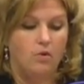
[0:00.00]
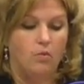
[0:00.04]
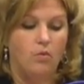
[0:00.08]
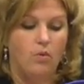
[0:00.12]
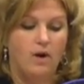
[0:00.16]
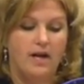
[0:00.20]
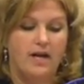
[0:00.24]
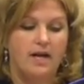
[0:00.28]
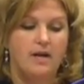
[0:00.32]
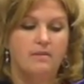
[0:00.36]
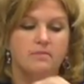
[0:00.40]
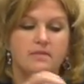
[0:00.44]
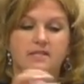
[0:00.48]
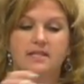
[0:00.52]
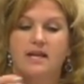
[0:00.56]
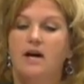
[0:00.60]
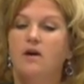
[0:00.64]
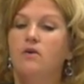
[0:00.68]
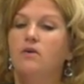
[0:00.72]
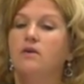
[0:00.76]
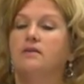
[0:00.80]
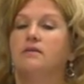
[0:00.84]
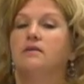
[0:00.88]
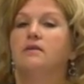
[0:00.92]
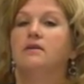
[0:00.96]
What comes
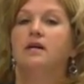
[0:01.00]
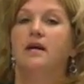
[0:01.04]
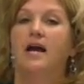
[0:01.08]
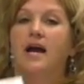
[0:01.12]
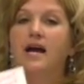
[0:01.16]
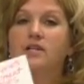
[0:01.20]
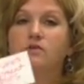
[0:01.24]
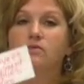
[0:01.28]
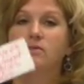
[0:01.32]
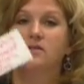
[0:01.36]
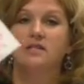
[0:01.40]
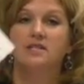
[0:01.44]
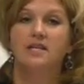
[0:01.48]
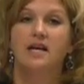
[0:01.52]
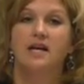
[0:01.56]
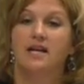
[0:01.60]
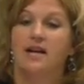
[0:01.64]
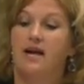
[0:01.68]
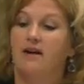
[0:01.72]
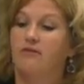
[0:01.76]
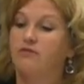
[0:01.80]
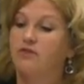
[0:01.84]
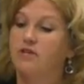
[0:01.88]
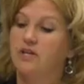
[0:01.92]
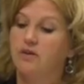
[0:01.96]
out? As we said,
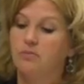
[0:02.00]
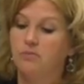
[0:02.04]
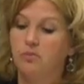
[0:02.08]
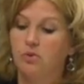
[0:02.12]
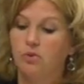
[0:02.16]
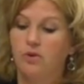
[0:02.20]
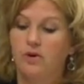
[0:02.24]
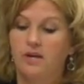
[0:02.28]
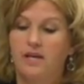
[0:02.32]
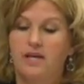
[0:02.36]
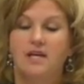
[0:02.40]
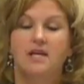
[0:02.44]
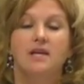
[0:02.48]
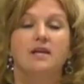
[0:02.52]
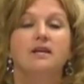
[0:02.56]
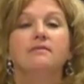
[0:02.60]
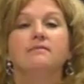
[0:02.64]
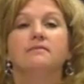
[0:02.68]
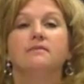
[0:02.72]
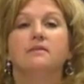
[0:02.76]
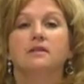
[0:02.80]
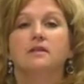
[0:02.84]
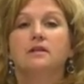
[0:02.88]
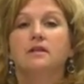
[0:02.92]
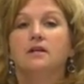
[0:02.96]
every employee,
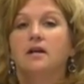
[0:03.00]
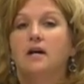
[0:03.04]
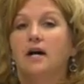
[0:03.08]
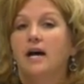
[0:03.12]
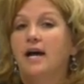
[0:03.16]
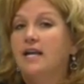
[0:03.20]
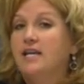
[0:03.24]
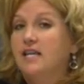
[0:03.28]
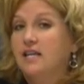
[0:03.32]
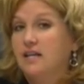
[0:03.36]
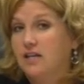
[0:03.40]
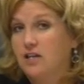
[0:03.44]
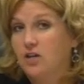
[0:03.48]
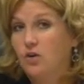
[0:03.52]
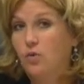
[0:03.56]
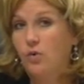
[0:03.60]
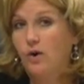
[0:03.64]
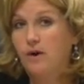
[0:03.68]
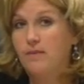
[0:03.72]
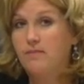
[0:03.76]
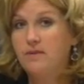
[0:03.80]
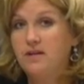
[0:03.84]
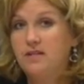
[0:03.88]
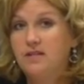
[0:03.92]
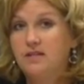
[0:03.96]
any
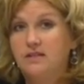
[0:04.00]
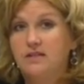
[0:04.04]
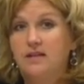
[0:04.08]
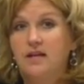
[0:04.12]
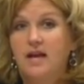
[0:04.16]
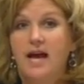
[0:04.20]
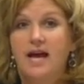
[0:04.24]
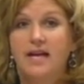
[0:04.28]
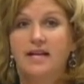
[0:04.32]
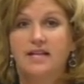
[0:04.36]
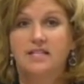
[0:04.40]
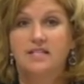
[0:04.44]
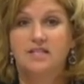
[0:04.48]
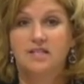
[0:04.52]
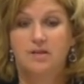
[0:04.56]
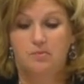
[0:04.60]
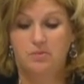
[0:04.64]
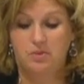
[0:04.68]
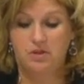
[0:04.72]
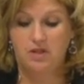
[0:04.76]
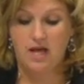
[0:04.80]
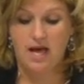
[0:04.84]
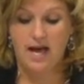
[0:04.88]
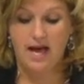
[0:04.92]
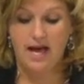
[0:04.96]
equipment, any
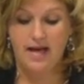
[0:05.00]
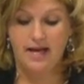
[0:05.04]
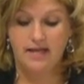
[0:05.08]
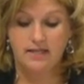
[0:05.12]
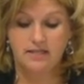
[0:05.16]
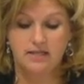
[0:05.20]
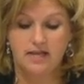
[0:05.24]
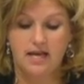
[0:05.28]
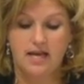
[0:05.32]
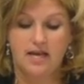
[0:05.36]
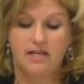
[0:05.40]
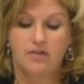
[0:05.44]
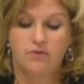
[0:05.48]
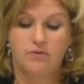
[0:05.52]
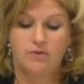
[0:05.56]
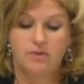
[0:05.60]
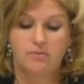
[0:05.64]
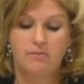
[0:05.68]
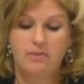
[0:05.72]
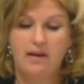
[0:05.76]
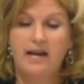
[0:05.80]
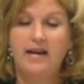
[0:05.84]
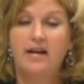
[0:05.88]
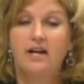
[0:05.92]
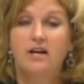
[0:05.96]
supplies, any
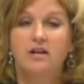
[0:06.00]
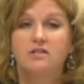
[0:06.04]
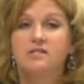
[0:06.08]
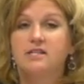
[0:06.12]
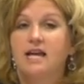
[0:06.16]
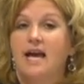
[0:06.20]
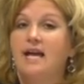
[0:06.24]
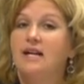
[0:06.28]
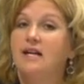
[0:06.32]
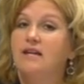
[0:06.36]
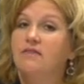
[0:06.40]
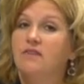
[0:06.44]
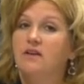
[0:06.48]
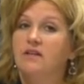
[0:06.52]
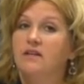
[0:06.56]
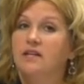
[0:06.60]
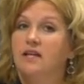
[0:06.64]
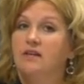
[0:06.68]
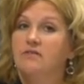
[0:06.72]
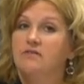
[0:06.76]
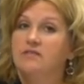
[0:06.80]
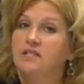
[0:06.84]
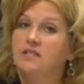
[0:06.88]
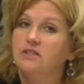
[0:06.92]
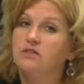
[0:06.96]
repairs, anything
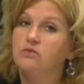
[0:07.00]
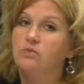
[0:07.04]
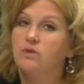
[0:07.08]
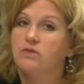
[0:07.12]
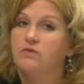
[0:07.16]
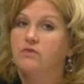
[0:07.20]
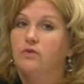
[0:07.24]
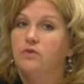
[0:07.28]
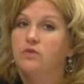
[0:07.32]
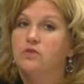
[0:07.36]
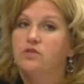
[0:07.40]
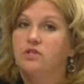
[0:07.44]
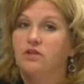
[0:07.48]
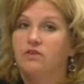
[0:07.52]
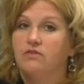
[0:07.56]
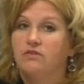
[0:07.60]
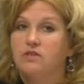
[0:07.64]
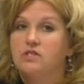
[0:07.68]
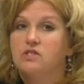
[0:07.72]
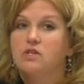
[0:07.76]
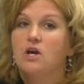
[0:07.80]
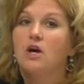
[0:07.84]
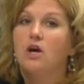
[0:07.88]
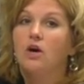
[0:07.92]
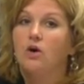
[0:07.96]
that deals with food
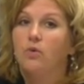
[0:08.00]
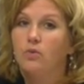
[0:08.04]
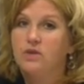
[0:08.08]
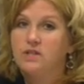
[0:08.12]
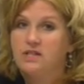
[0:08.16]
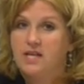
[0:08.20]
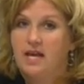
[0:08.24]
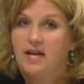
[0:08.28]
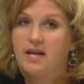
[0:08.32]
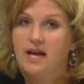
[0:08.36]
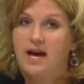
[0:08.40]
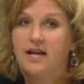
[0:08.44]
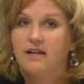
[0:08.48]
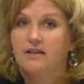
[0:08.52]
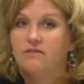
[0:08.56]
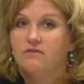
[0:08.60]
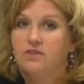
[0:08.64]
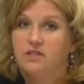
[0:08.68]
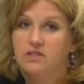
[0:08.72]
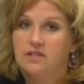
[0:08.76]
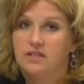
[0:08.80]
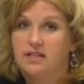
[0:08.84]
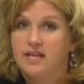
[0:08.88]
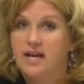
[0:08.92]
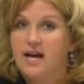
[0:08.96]
service, we take out of
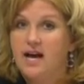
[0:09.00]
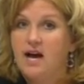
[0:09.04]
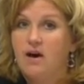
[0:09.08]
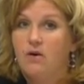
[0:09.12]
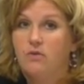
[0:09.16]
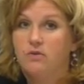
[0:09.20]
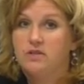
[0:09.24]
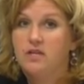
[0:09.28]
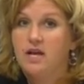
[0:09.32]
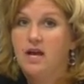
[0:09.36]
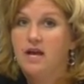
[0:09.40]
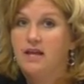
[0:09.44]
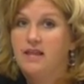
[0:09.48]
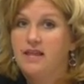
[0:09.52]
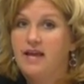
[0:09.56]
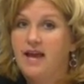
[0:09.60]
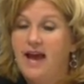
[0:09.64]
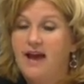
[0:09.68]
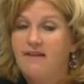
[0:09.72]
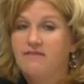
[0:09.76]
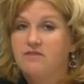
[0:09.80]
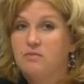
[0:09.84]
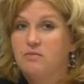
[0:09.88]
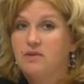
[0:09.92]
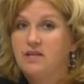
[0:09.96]
this account. They
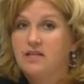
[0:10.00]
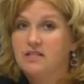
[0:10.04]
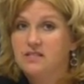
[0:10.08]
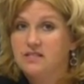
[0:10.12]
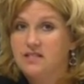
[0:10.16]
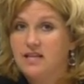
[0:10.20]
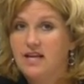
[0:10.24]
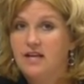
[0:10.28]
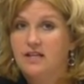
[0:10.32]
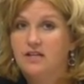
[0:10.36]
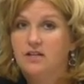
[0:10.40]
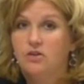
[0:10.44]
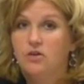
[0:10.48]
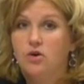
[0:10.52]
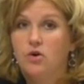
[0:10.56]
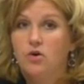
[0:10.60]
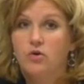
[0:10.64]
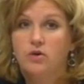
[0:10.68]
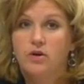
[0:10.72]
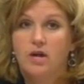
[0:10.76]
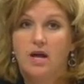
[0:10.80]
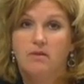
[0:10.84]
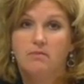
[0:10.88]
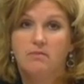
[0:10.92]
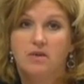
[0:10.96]
have to be a
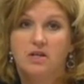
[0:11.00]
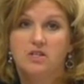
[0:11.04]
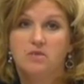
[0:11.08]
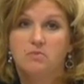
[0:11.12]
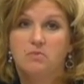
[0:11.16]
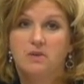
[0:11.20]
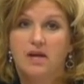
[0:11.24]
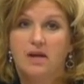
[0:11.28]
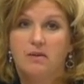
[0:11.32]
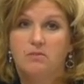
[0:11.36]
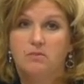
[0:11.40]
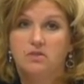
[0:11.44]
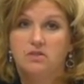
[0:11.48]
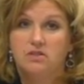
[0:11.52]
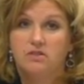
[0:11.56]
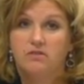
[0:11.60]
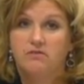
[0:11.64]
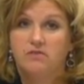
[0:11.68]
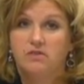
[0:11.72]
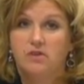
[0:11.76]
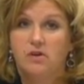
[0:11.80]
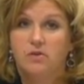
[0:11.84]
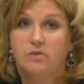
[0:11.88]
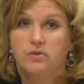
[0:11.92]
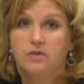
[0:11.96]
standalone and must be able to
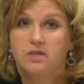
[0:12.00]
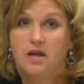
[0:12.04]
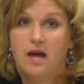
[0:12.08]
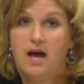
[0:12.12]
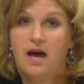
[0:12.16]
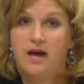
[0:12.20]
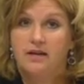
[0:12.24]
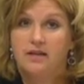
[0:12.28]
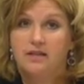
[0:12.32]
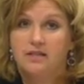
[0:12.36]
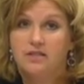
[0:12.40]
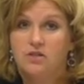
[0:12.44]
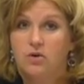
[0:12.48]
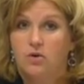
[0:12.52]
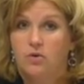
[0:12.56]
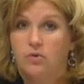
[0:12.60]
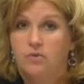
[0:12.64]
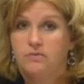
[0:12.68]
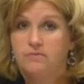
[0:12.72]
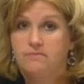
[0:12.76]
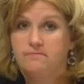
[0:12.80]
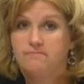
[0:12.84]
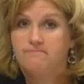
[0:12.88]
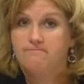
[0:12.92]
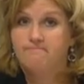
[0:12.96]
float on its
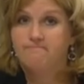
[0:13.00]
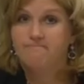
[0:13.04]
own.